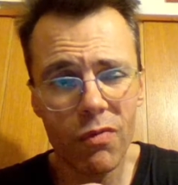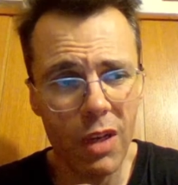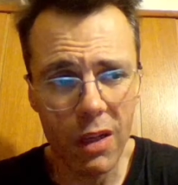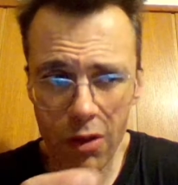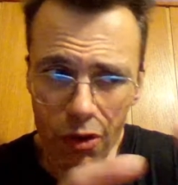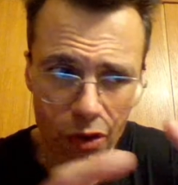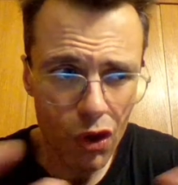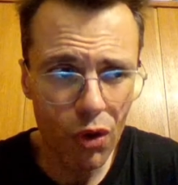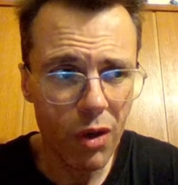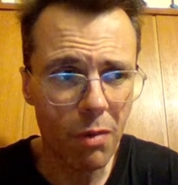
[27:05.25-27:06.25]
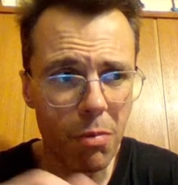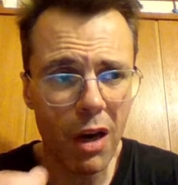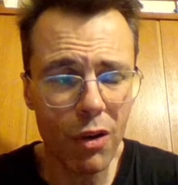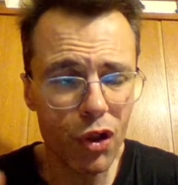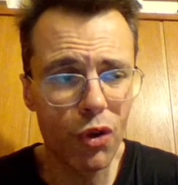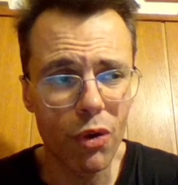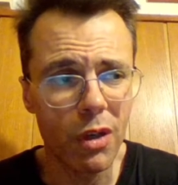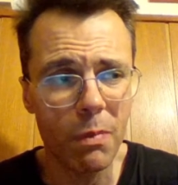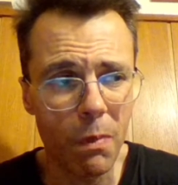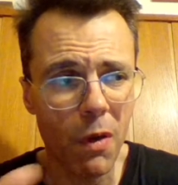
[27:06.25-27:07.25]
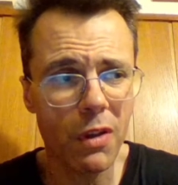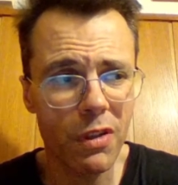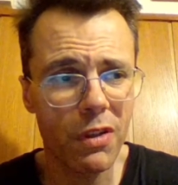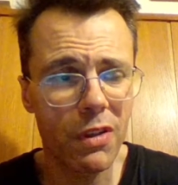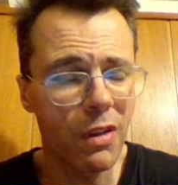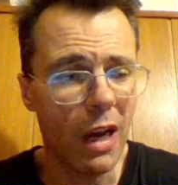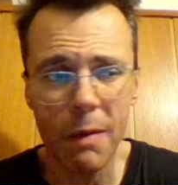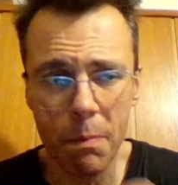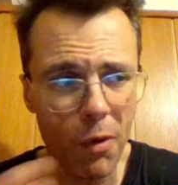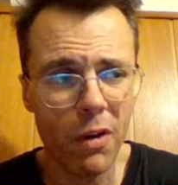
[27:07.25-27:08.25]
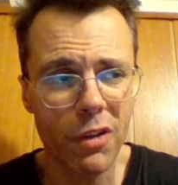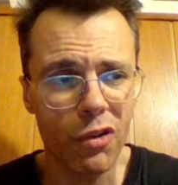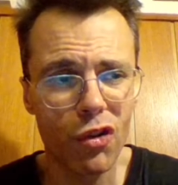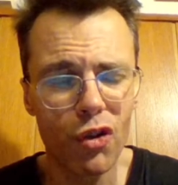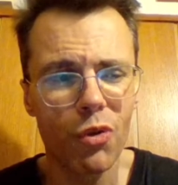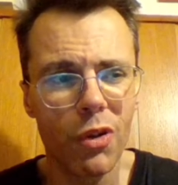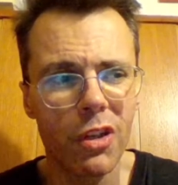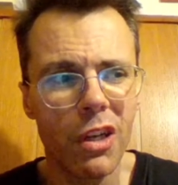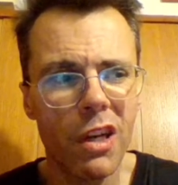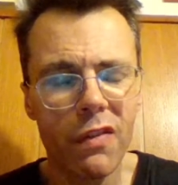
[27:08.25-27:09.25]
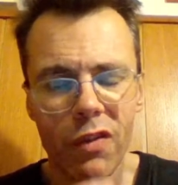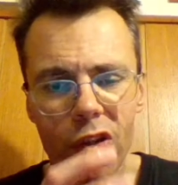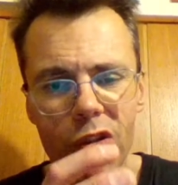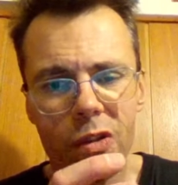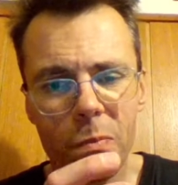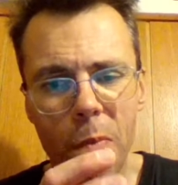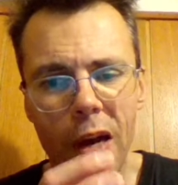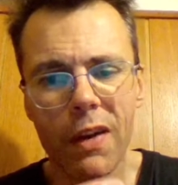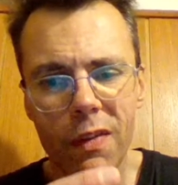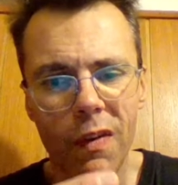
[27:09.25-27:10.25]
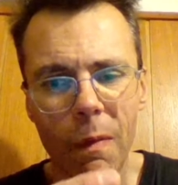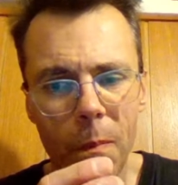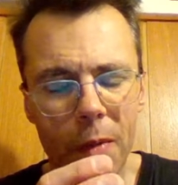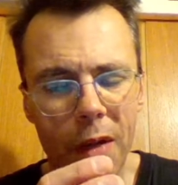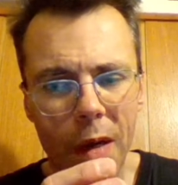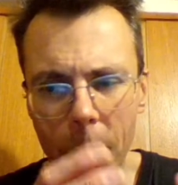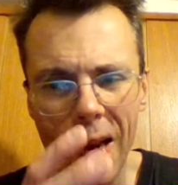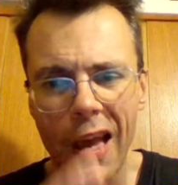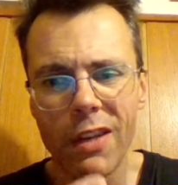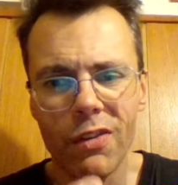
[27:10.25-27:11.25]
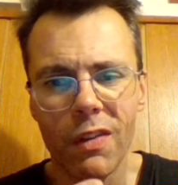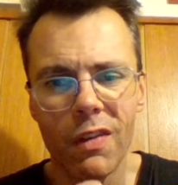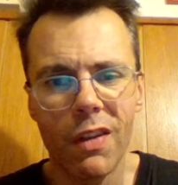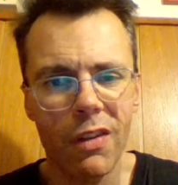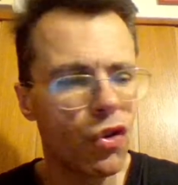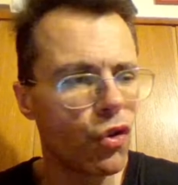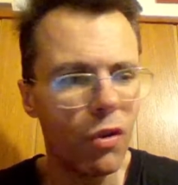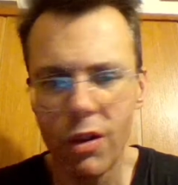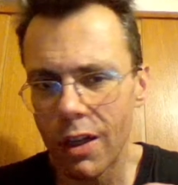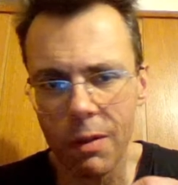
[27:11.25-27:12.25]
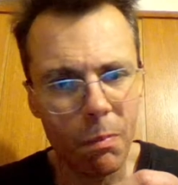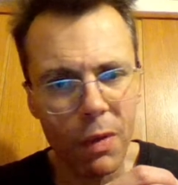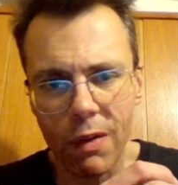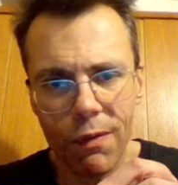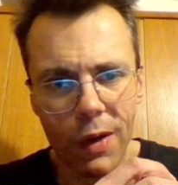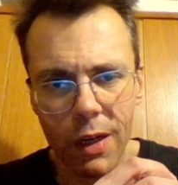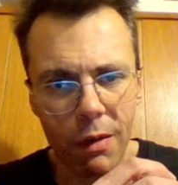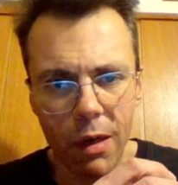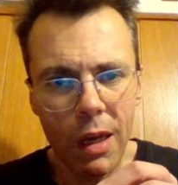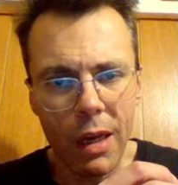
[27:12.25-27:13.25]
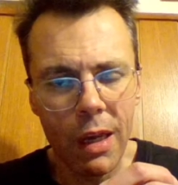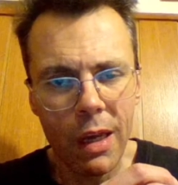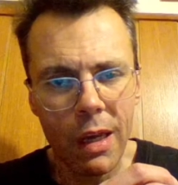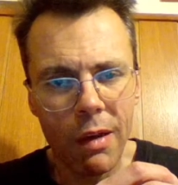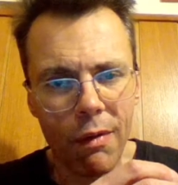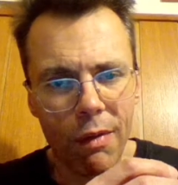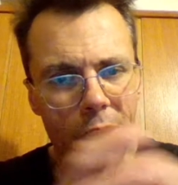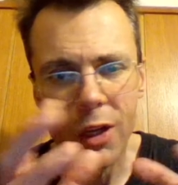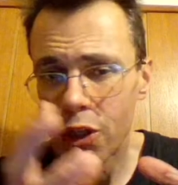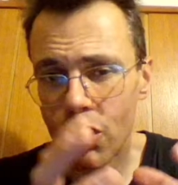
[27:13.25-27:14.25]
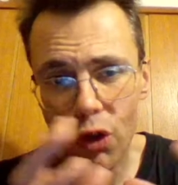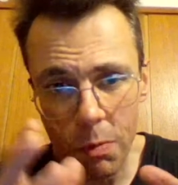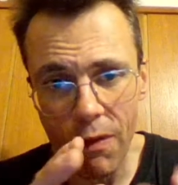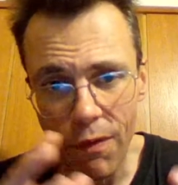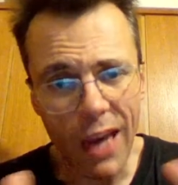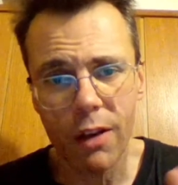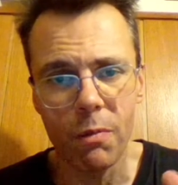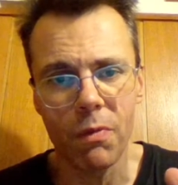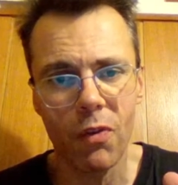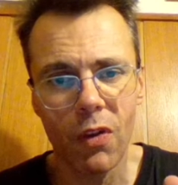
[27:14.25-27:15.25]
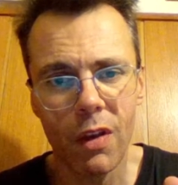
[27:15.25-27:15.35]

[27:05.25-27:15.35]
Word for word: It's a sugar, brown sugar, processed, unprocessed sugar that's packed in a, in a plastic that should not be fucking, it should be vacuumed.